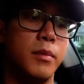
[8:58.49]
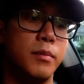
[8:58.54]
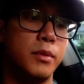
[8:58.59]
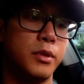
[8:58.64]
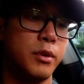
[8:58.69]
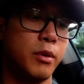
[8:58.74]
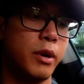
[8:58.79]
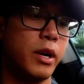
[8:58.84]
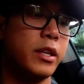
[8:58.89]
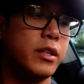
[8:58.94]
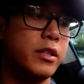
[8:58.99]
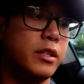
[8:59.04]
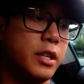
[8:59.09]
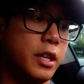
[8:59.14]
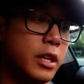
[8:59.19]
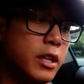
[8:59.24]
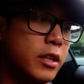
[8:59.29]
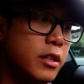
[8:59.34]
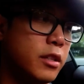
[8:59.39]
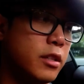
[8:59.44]
So I
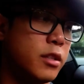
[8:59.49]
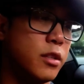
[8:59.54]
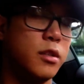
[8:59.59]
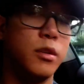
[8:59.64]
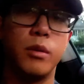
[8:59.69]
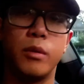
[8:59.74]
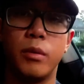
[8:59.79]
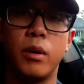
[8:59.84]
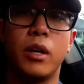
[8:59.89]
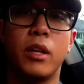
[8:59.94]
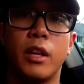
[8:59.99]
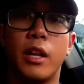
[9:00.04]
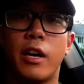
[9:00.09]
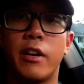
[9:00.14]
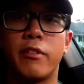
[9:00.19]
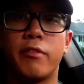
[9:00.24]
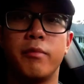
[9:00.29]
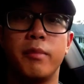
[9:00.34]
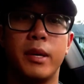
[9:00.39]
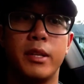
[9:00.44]
did do a
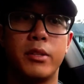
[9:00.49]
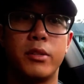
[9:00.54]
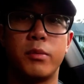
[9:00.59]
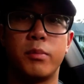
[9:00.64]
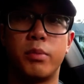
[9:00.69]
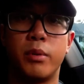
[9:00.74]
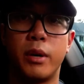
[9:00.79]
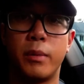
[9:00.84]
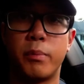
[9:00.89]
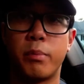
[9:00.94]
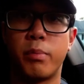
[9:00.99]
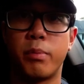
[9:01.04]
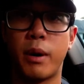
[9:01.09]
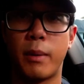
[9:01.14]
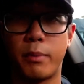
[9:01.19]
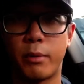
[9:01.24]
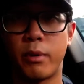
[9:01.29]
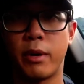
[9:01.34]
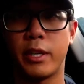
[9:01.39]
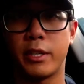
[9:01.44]
lot of mental
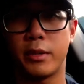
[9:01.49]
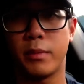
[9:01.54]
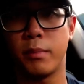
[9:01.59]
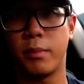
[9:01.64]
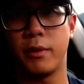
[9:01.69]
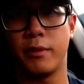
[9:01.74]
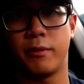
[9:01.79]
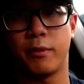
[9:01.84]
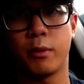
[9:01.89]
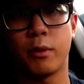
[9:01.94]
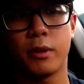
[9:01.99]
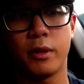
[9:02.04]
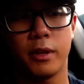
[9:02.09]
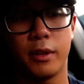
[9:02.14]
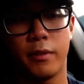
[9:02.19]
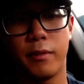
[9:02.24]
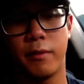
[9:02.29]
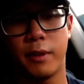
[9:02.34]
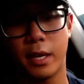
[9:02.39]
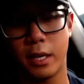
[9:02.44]
preparation before
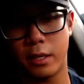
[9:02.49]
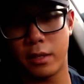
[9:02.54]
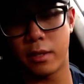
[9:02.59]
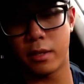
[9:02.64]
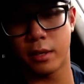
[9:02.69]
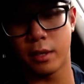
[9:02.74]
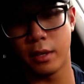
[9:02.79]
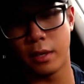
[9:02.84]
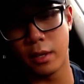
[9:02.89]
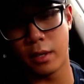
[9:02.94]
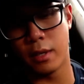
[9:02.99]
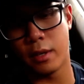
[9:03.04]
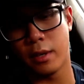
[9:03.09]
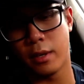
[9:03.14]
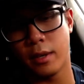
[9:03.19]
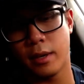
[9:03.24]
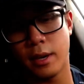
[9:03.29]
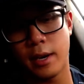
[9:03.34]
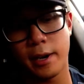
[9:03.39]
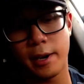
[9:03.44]
the event.
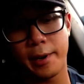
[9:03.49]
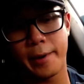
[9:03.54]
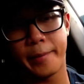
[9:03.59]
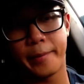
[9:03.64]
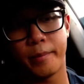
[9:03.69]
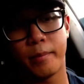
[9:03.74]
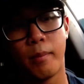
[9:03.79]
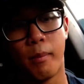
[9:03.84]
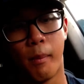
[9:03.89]
One